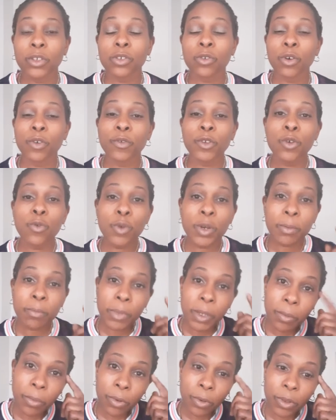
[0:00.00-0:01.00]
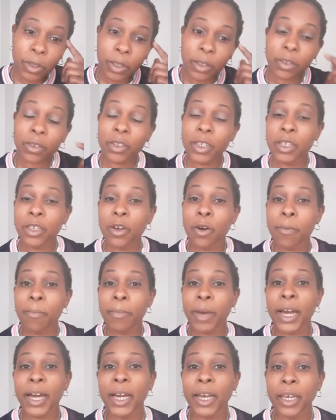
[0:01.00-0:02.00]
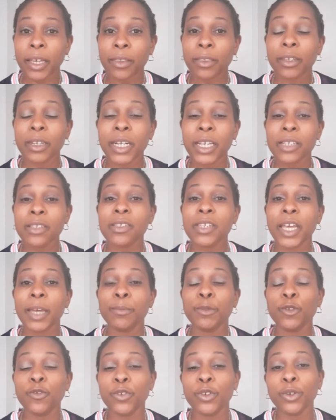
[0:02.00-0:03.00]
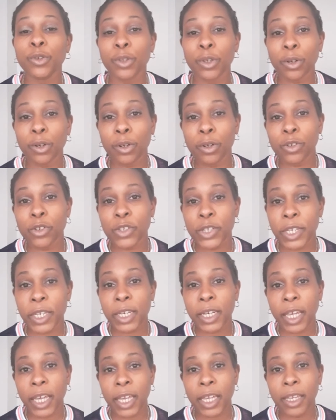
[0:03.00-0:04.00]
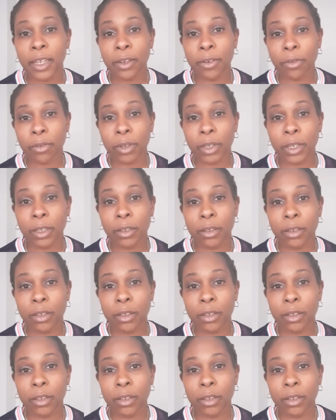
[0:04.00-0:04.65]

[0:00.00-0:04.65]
So if you remember this in your mind, the next time you feel the urge to get angry,